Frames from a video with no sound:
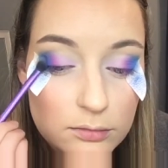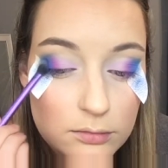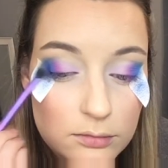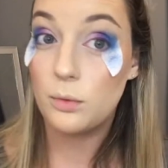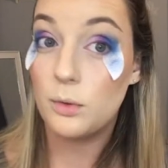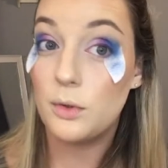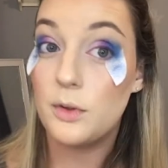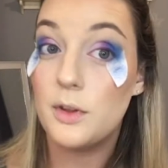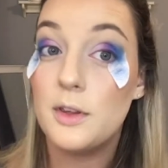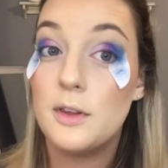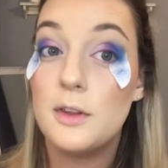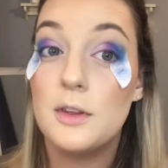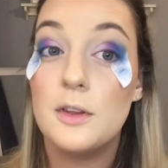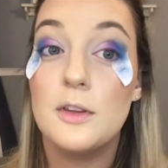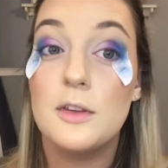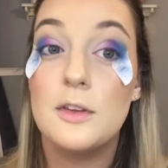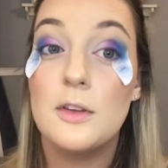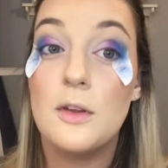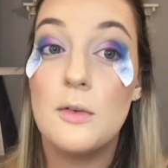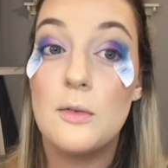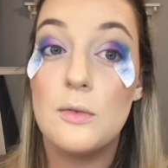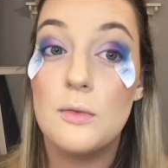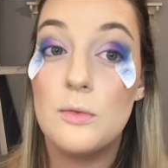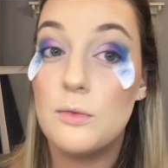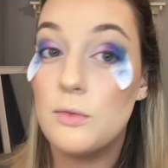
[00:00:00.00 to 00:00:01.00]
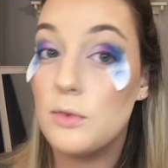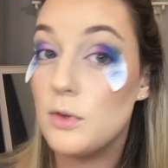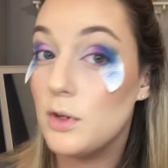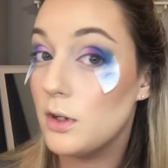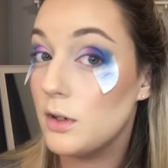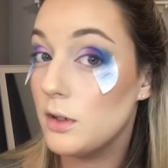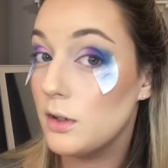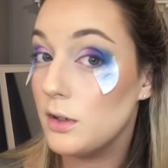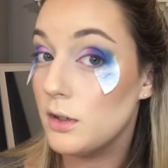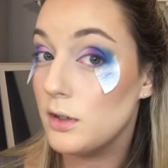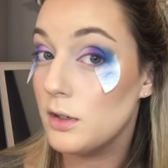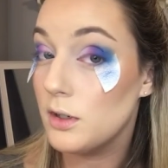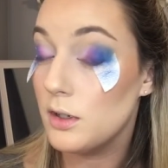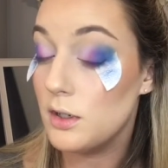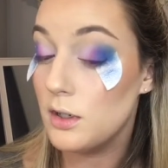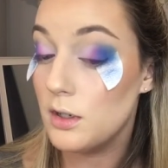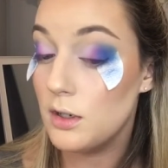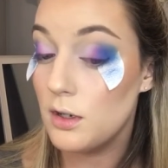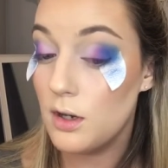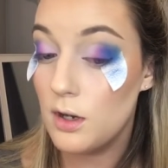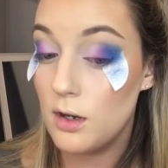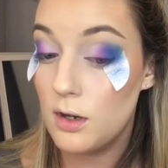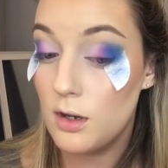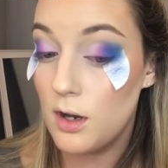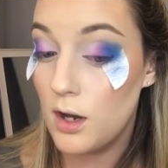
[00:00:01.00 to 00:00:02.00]
Well, this is
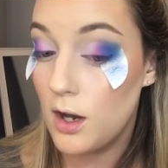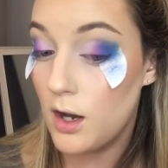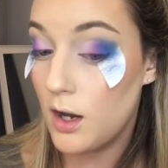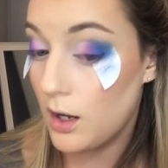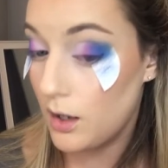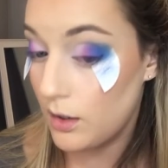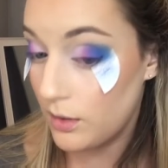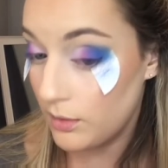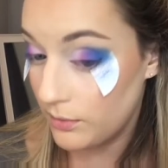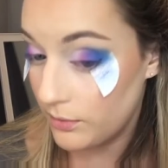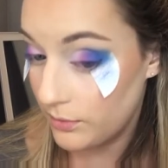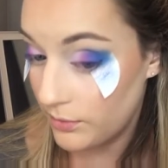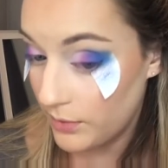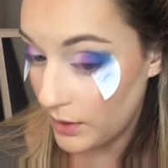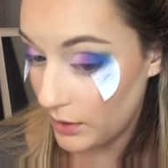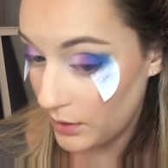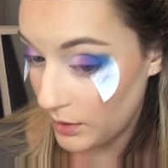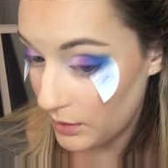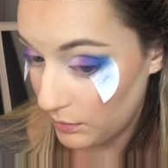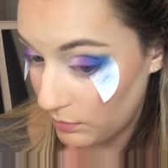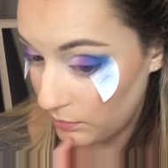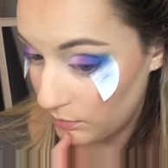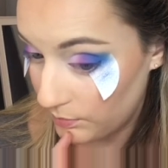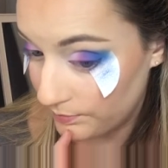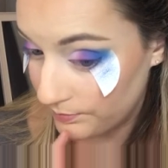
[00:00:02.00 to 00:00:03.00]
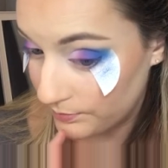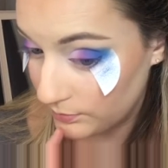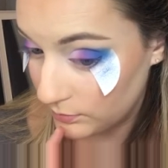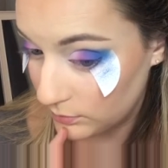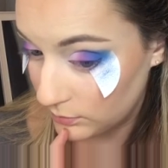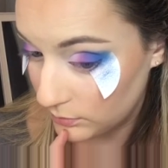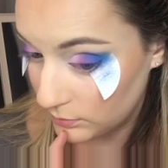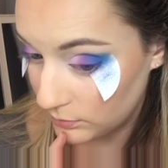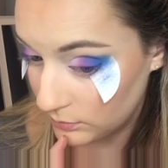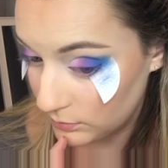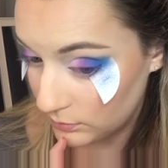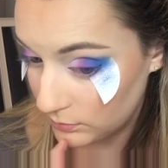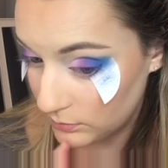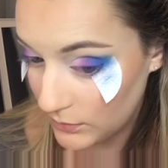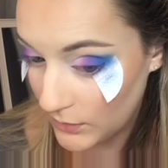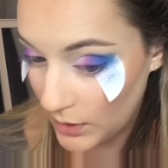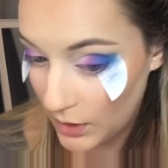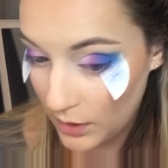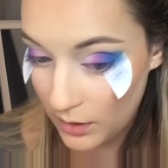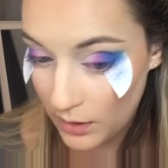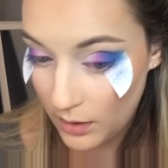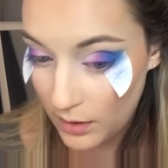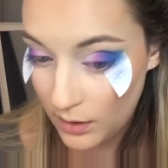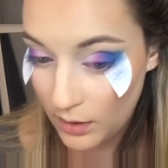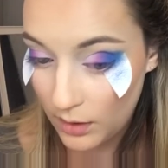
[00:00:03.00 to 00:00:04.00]
very there's
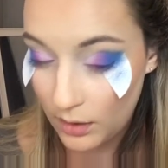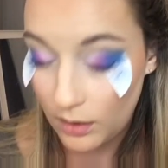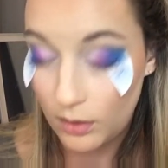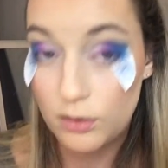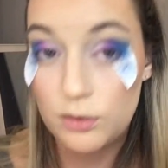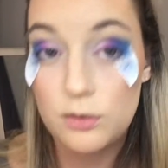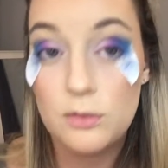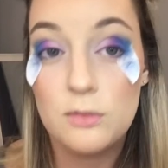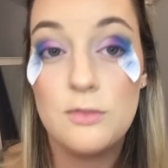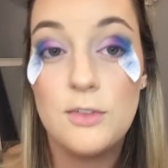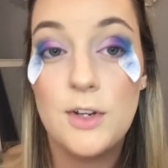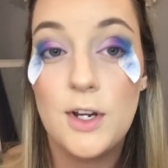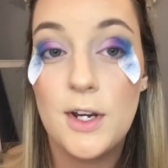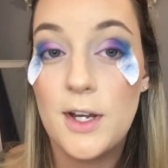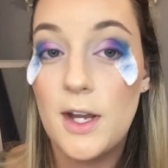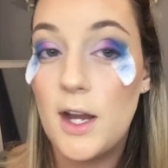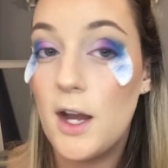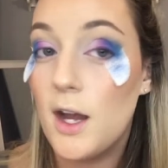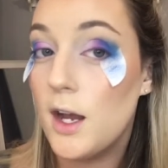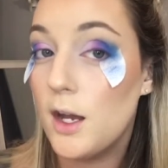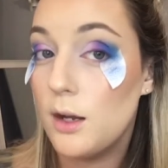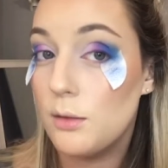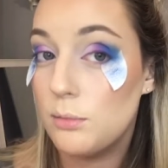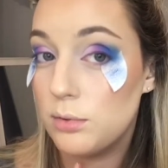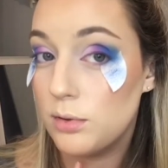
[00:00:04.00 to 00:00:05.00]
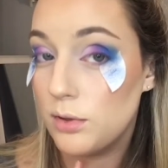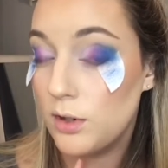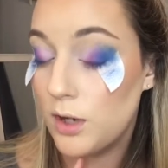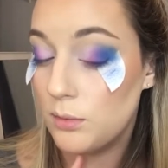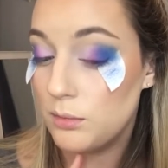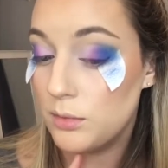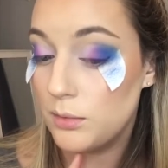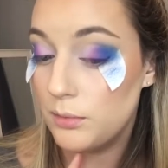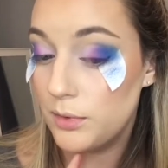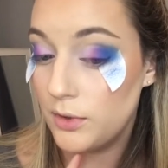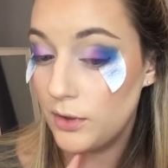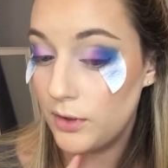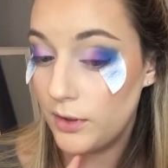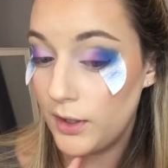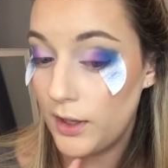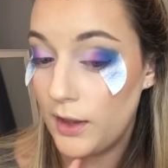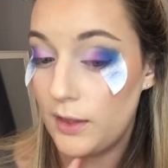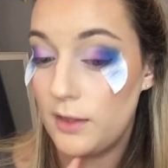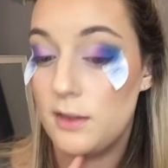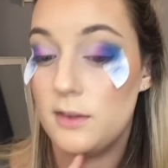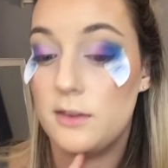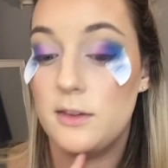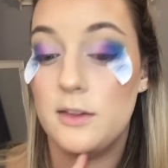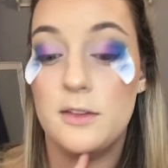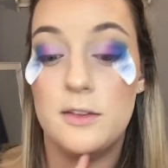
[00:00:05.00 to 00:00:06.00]
a very high probability
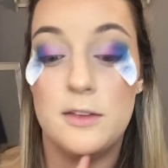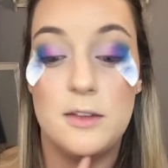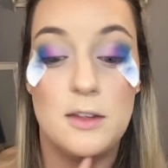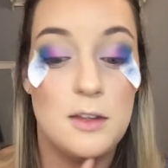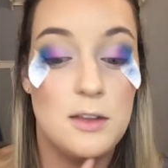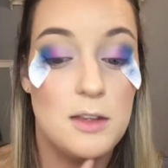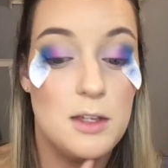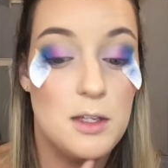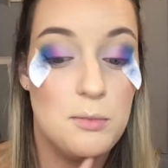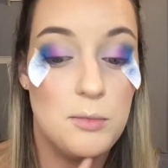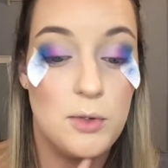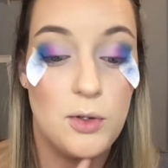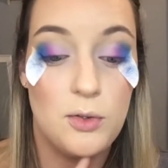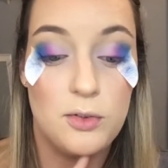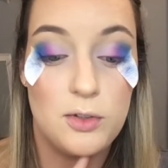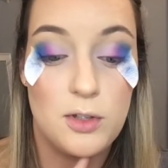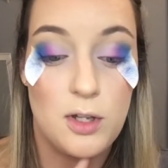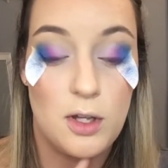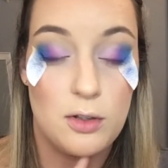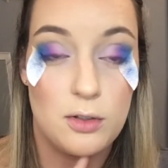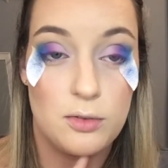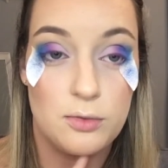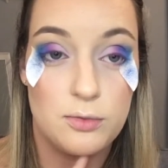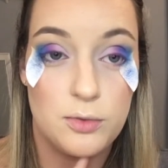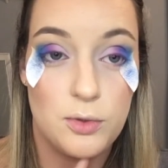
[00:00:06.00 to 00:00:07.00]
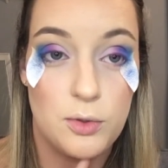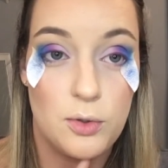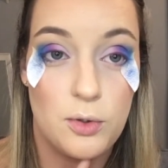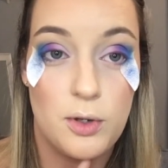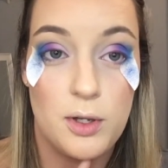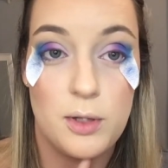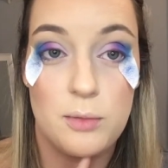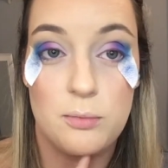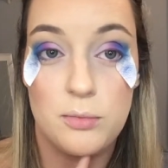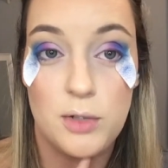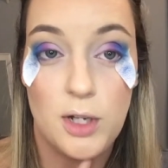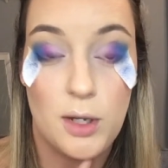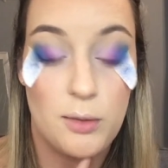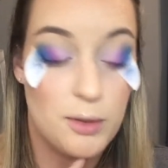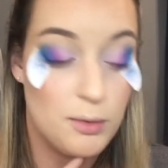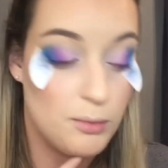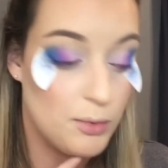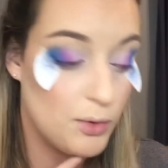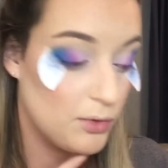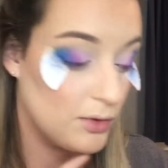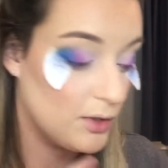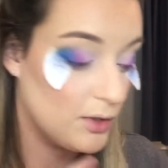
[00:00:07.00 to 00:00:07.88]
that this is the most colorful and probably the most